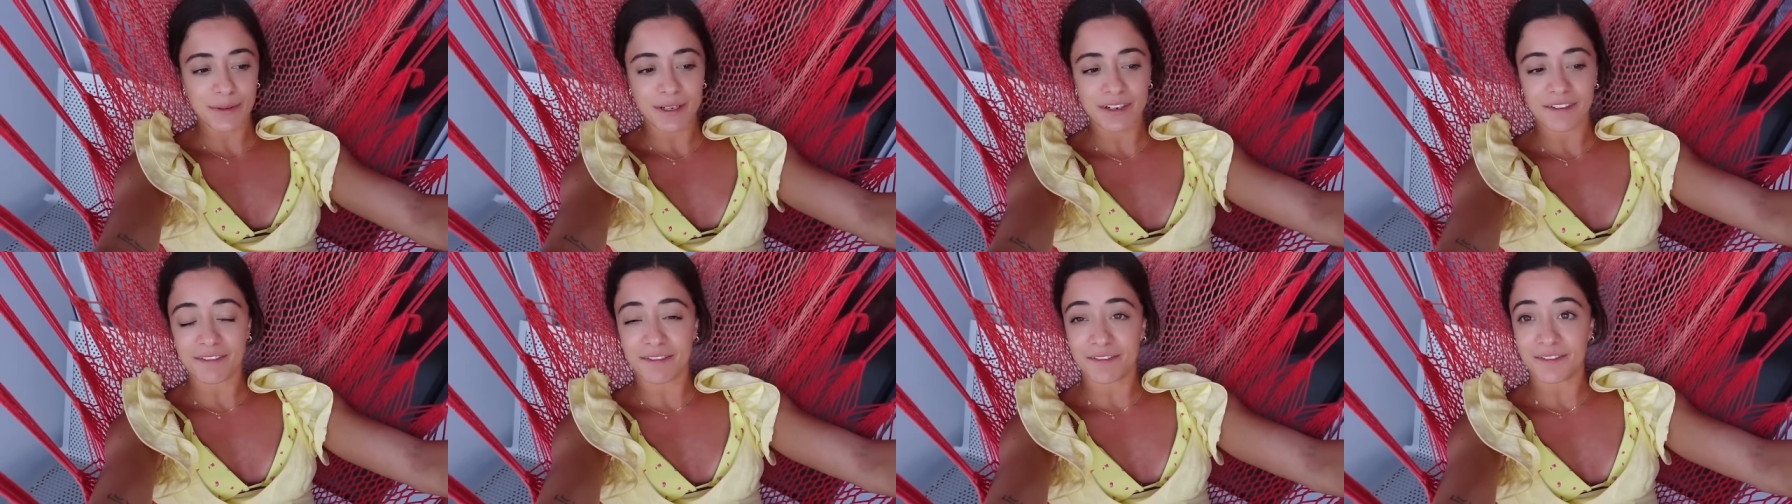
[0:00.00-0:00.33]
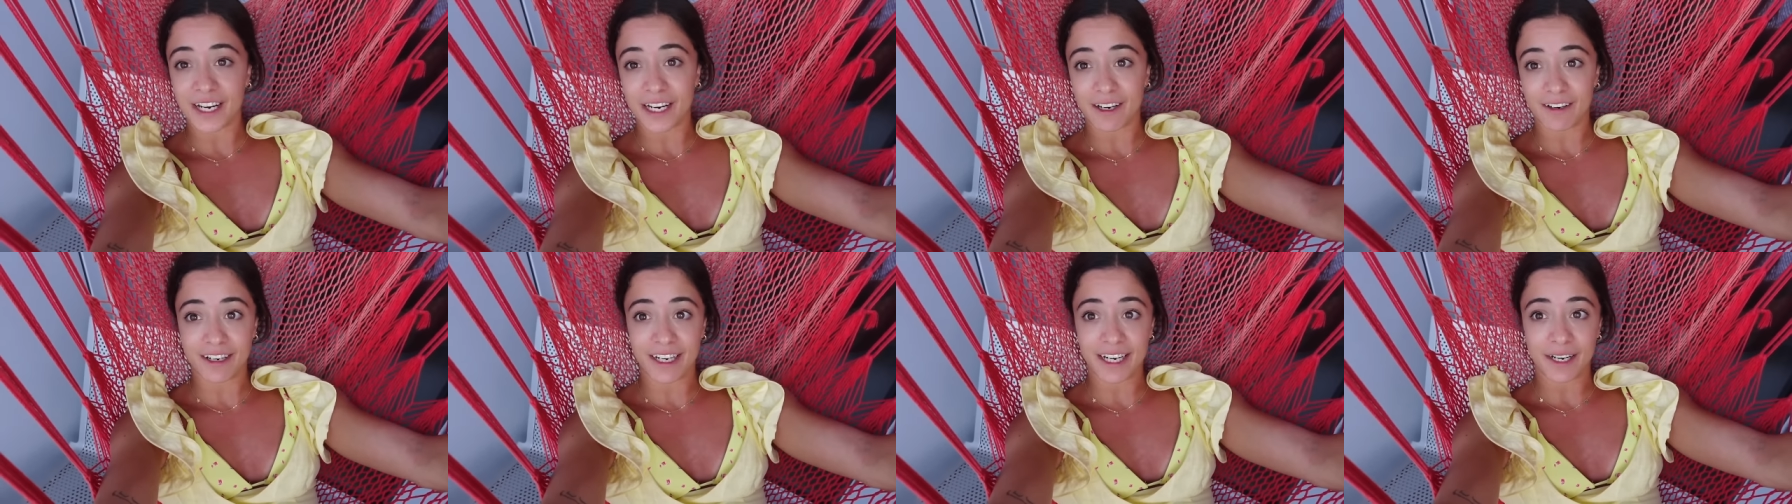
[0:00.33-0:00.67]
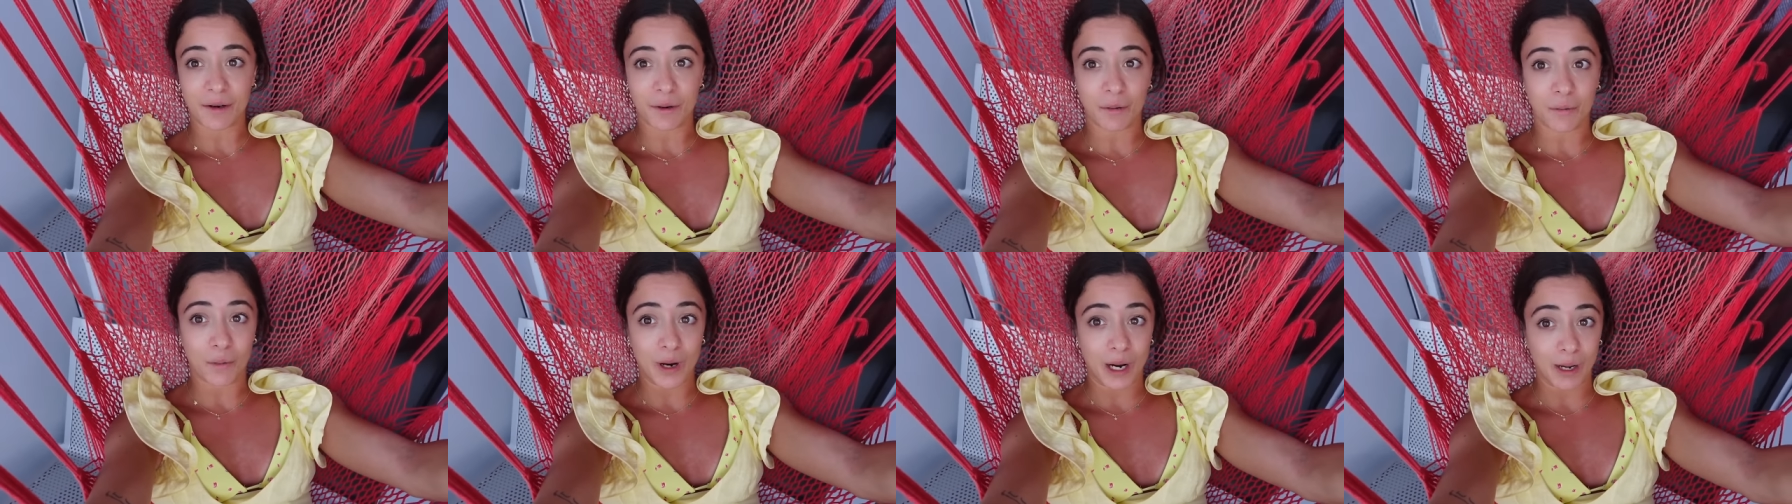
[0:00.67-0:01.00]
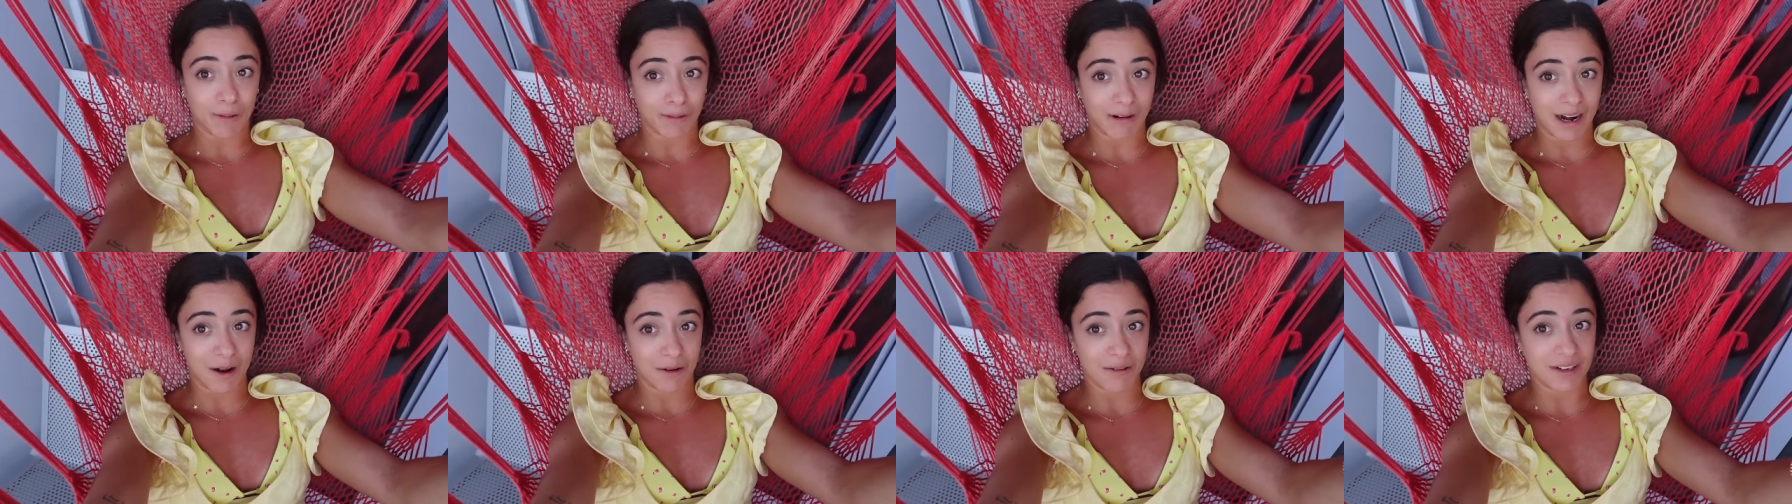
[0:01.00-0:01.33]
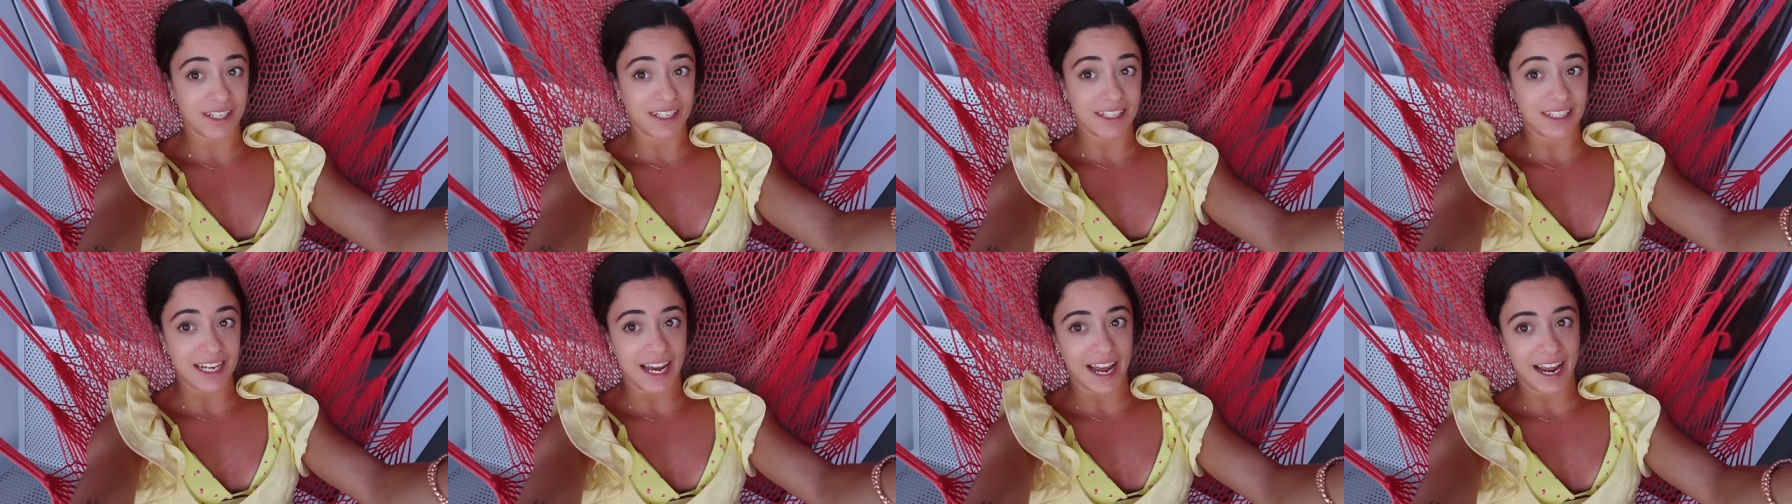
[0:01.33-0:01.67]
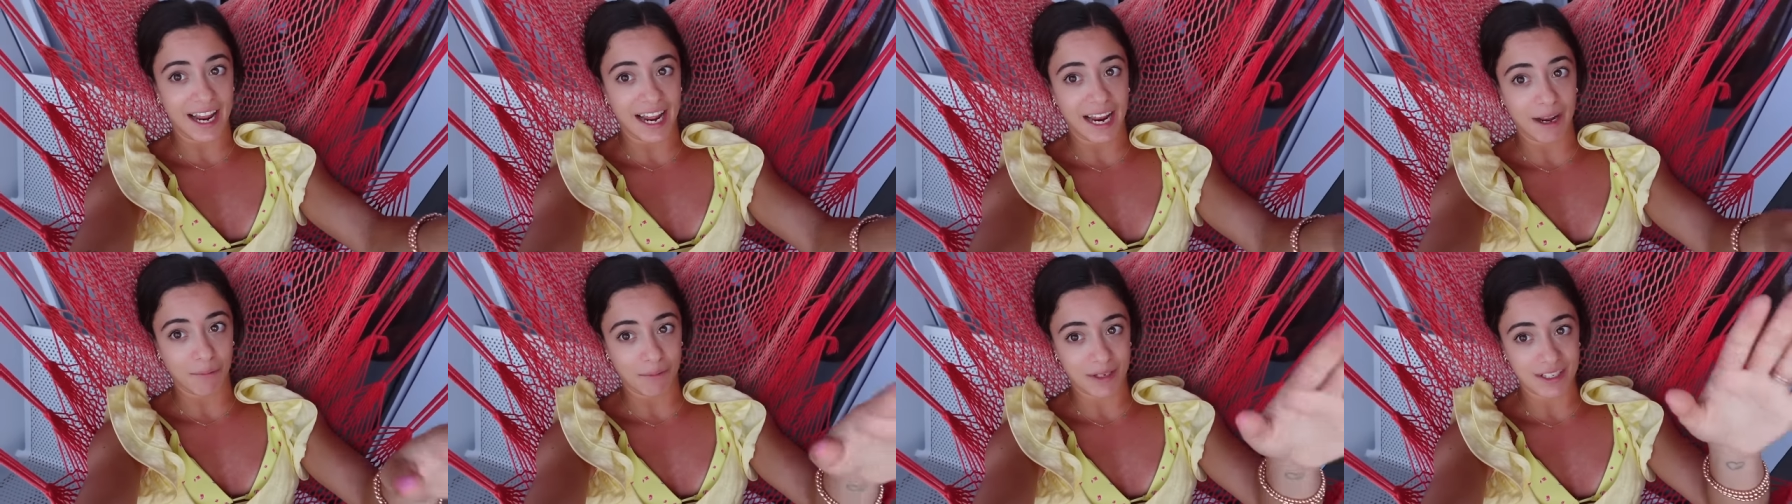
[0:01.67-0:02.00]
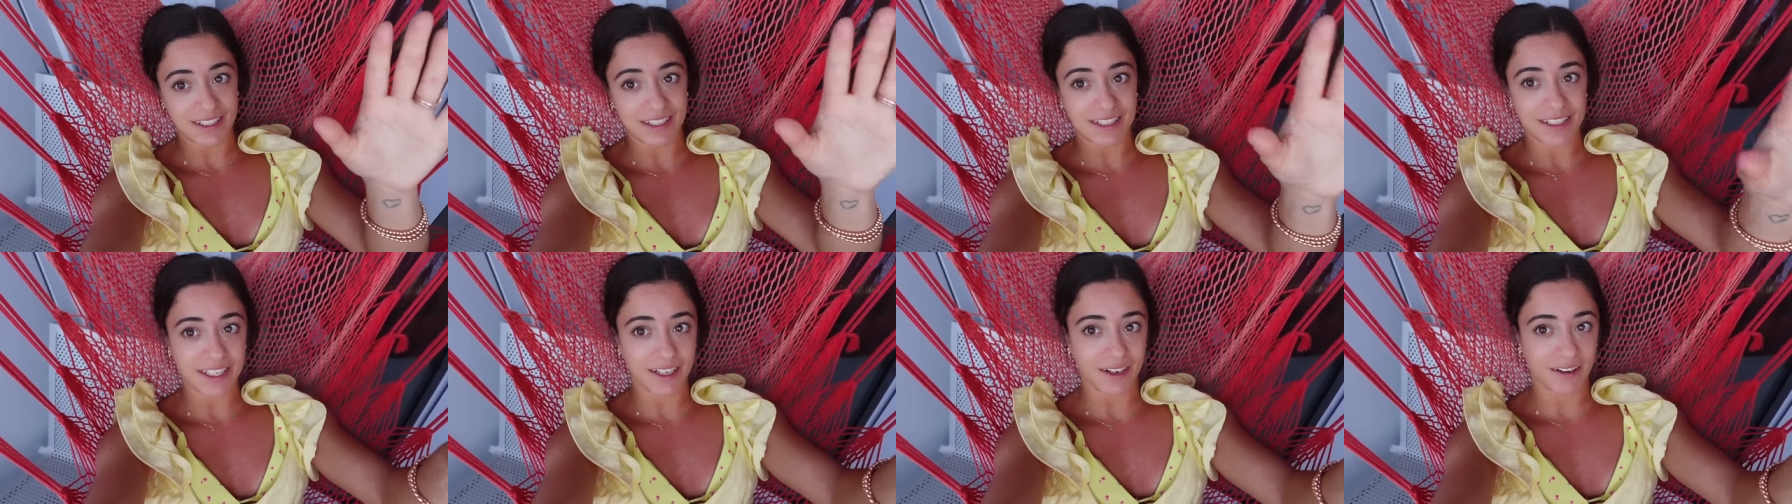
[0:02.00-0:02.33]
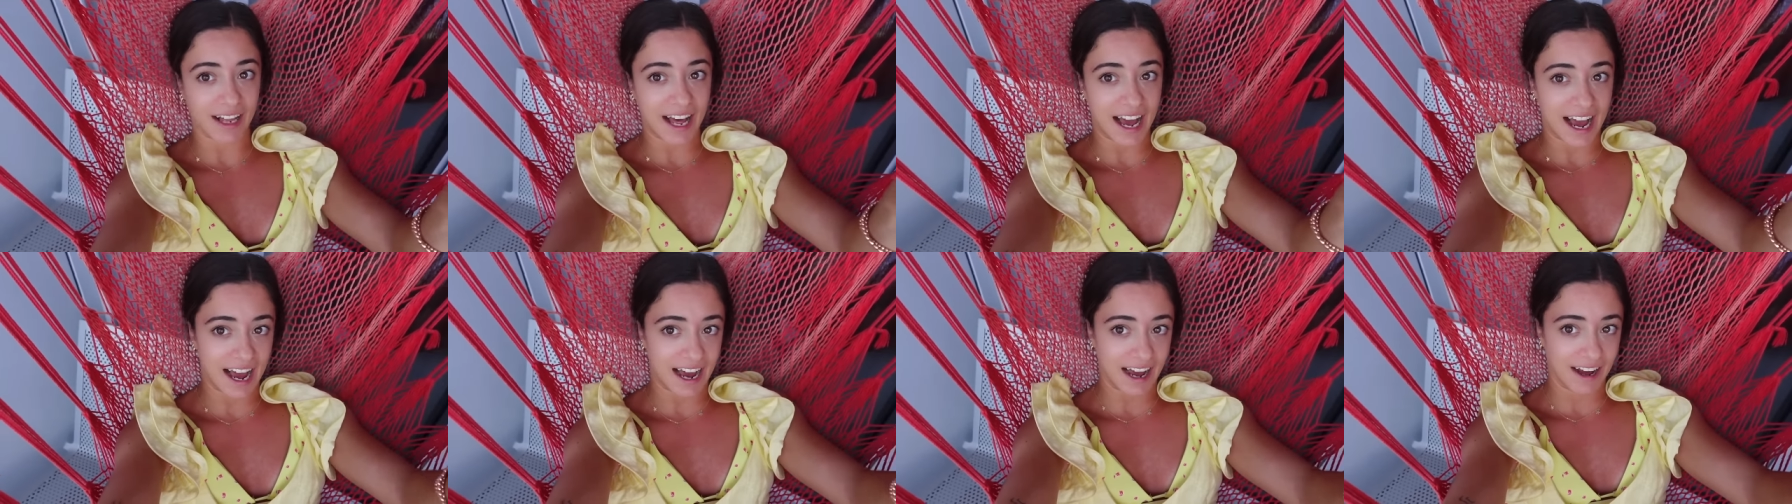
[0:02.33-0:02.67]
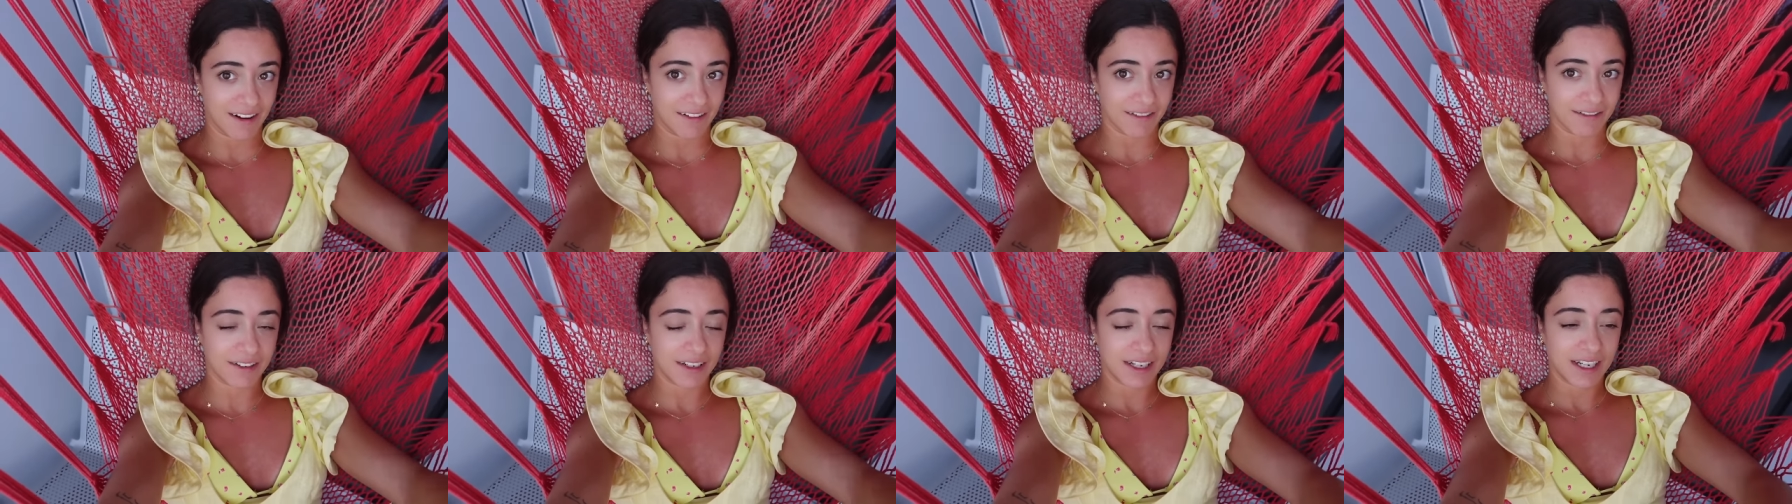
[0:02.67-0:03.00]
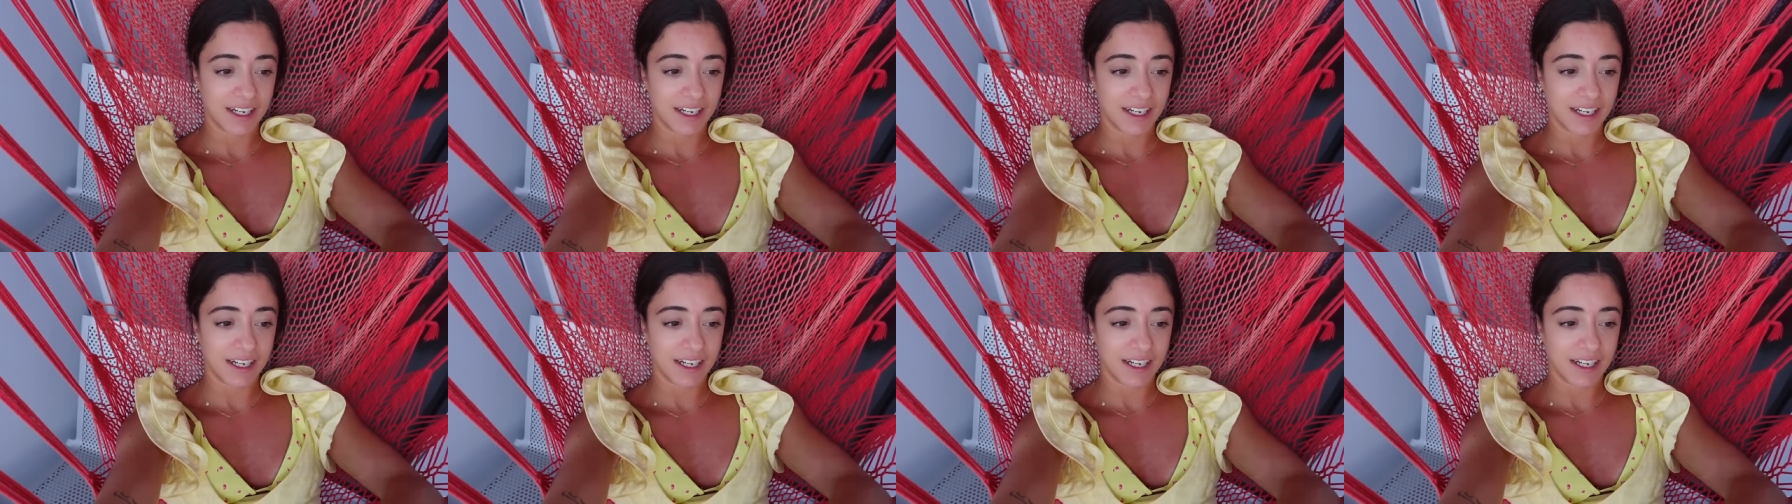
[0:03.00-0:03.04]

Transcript: been a very well-rounded day and we still have